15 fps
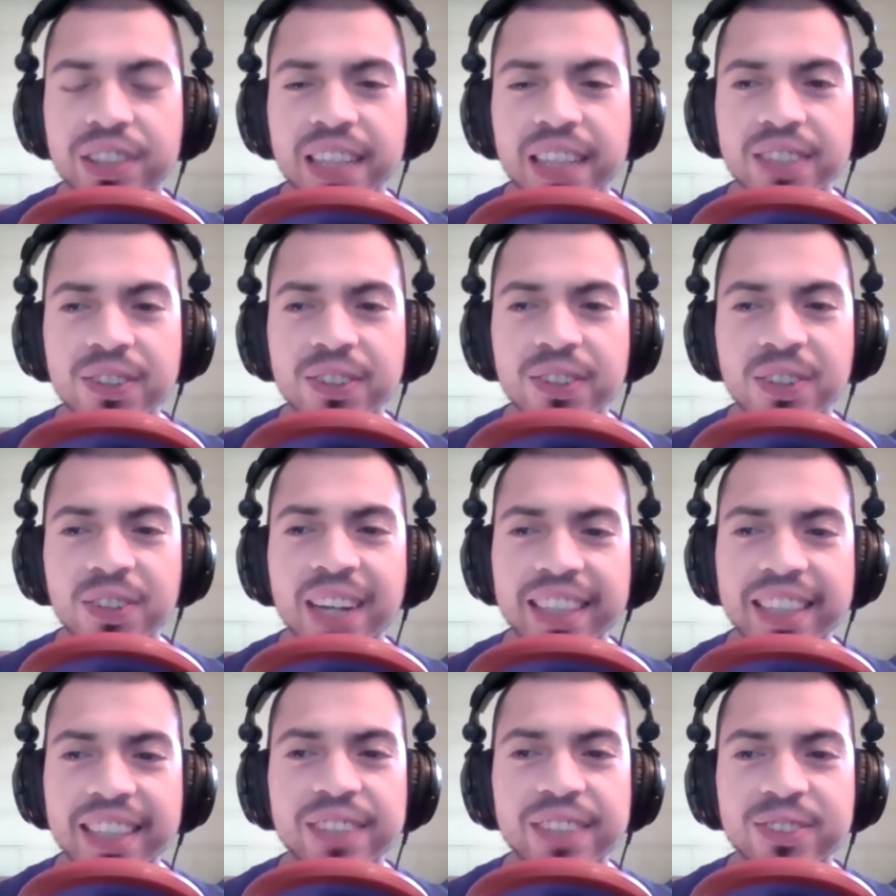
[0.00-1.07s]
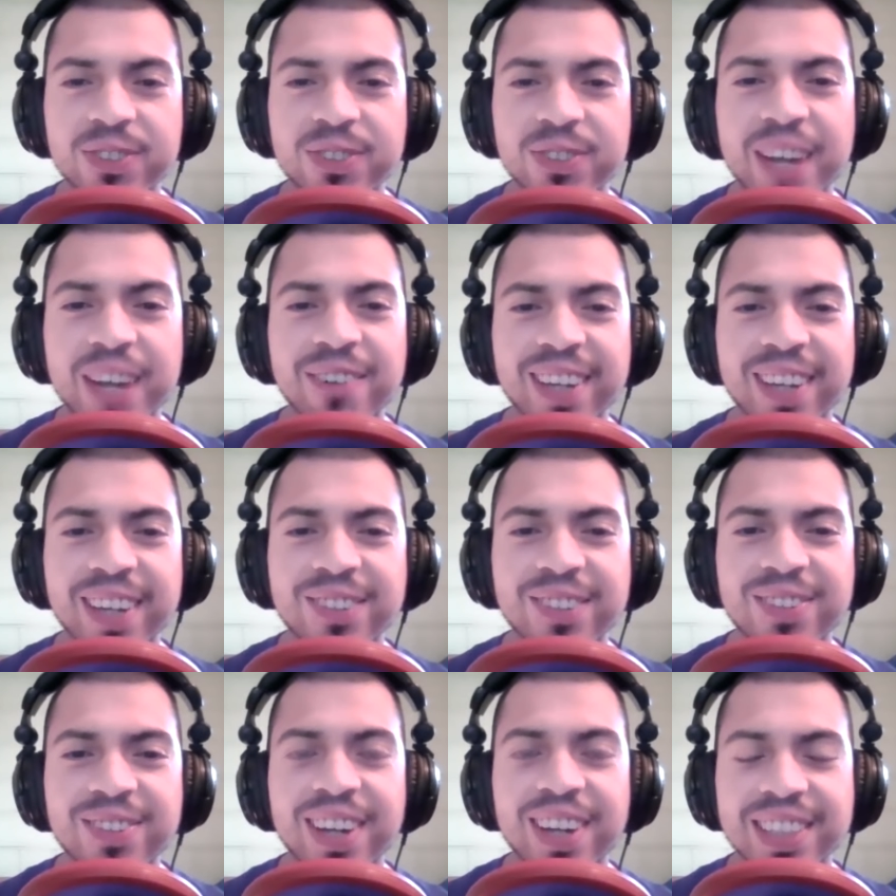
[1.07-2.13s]
and so I think you have a lot of
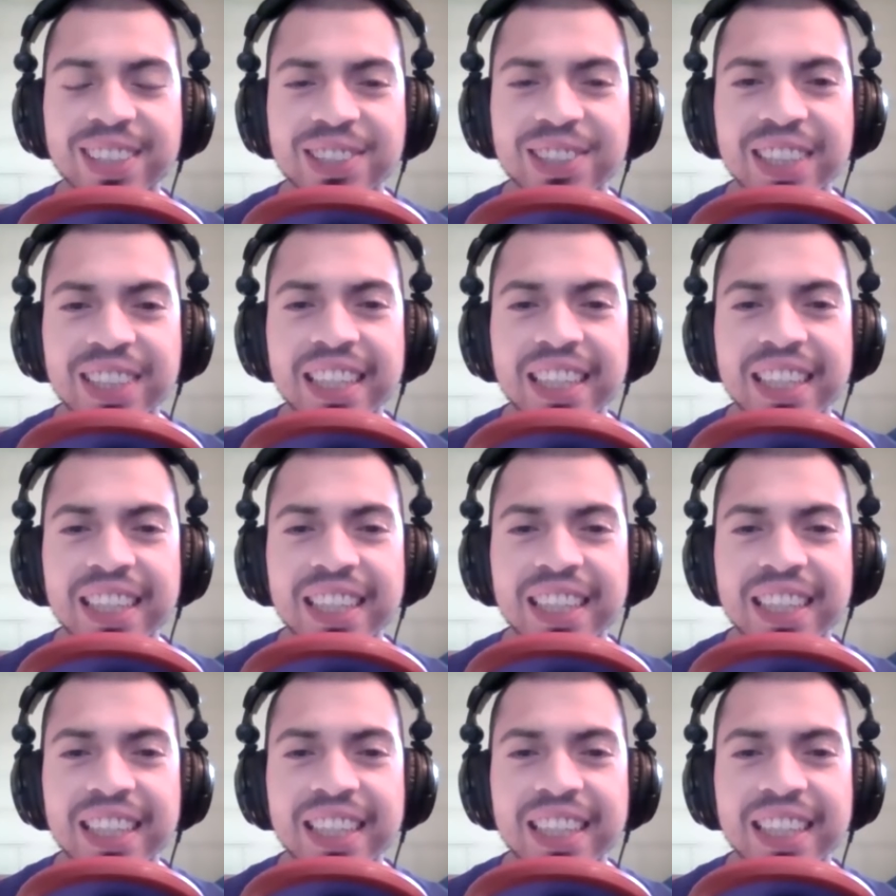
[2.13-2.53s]
knowledge,